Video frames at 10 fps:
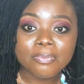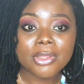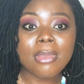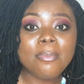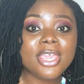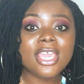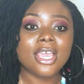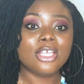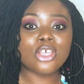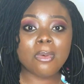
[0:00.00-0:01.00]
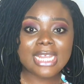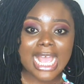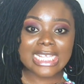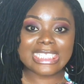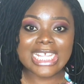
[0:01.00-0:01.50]
Maybe somebody
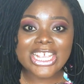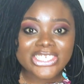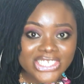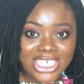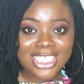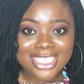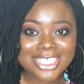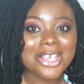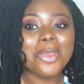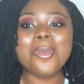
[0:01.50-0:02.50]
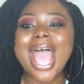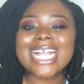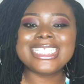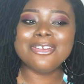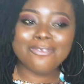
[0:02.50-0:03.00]
has staged it. We're
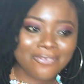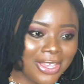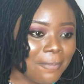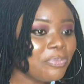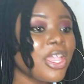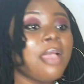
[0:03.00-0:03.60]
acting film.